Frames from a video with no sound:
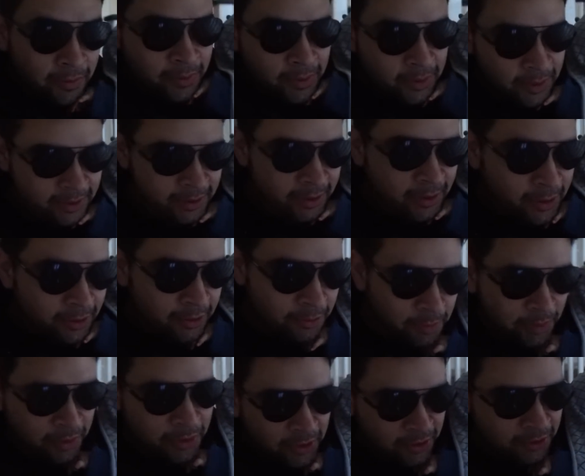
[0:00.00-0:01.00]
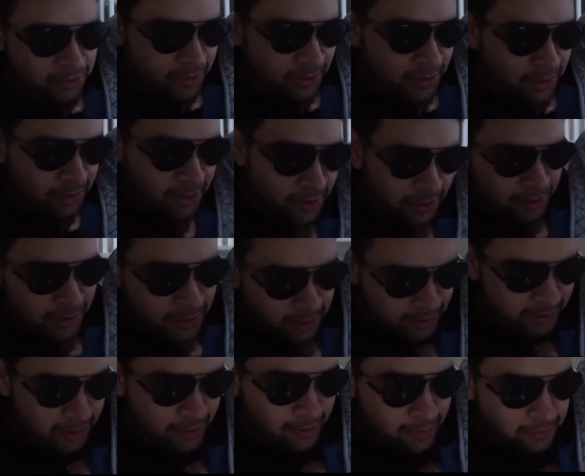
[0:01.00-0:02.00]
I'm gonna go put you in the
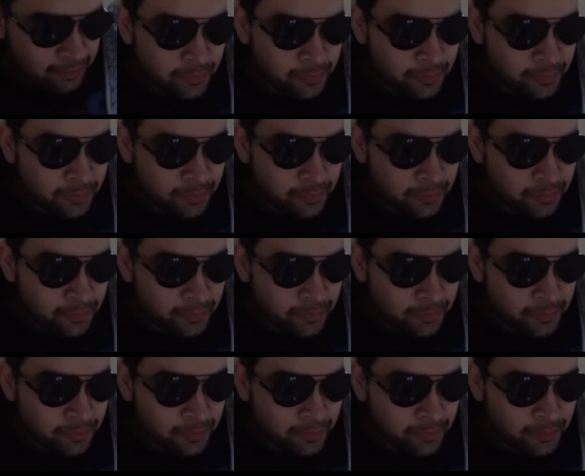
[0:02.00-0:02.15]
car.